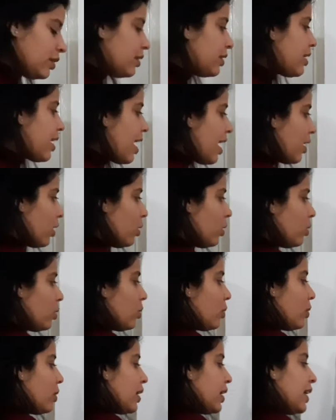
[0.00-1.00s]

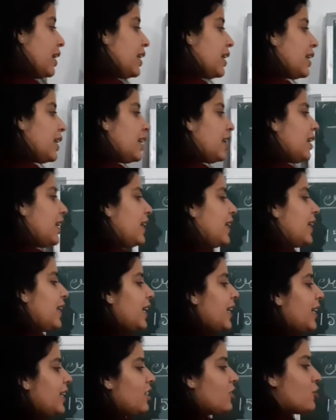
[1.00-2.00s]
now
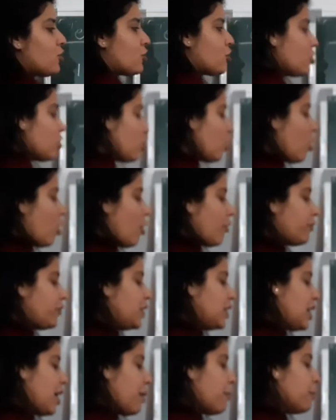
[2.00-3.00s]
each of the
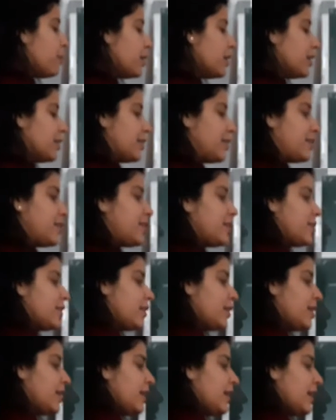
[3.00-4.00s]
numbers
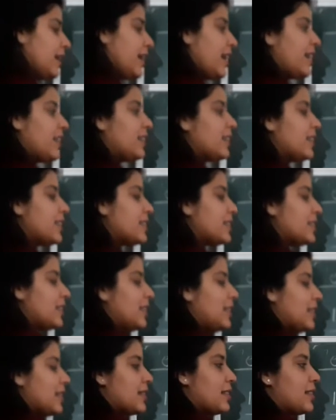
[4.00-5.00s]
in this
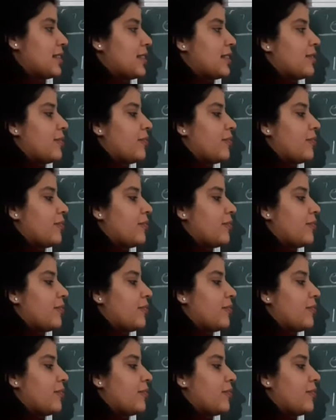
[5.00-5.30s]
list,